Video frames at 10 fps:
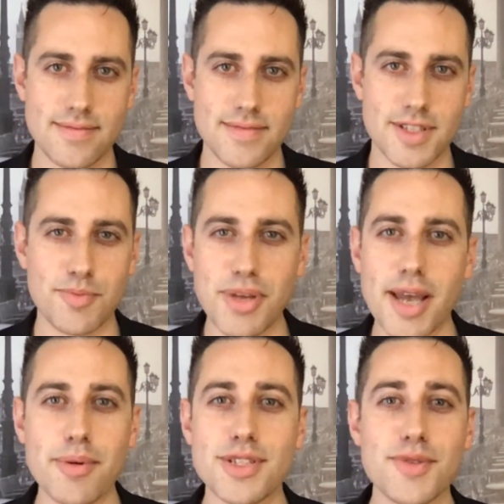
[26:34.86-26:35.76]
to be
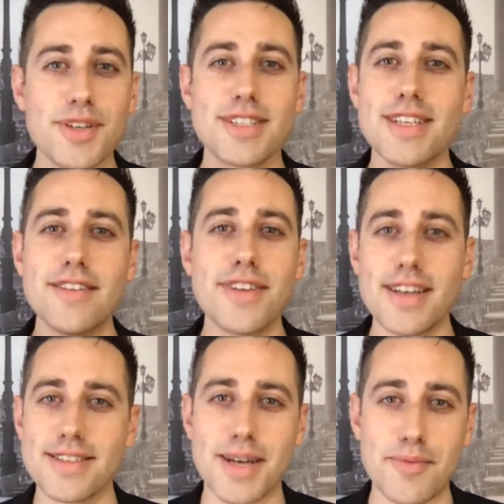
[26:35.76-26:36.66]
able to receive
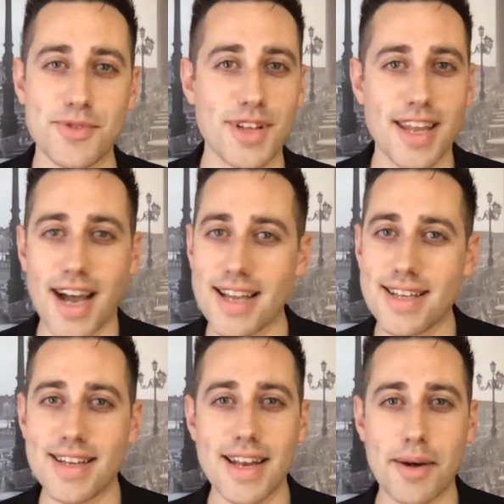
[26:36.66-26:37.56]
his comfort like I
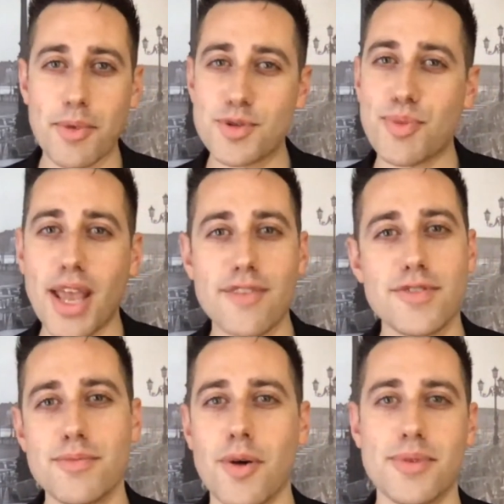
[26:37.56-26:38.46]
did in our most painful
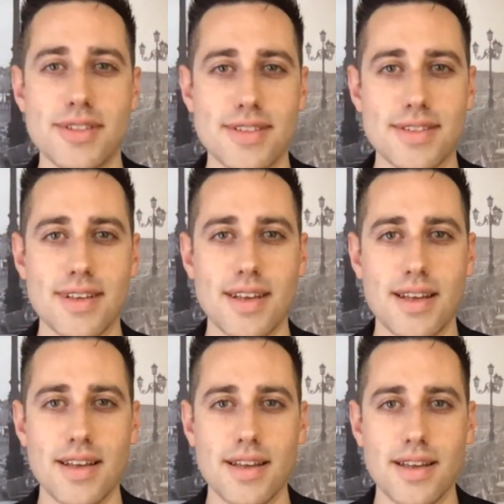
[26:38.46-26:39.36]
moments,
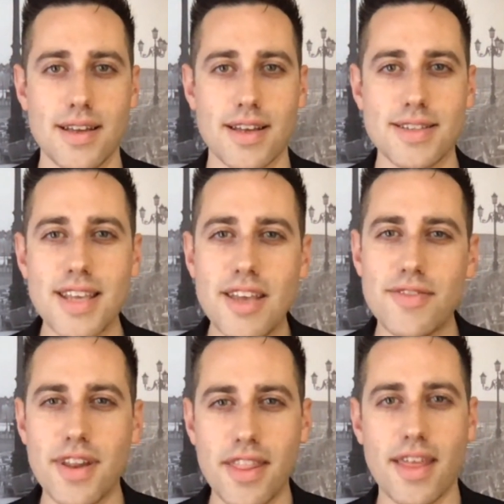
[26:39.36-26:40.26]
because
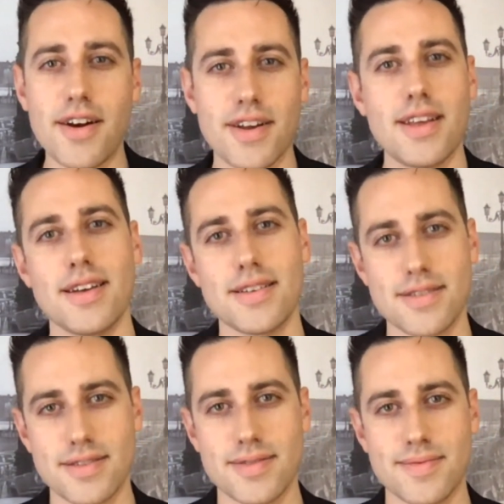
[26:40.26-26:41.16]
even there he is.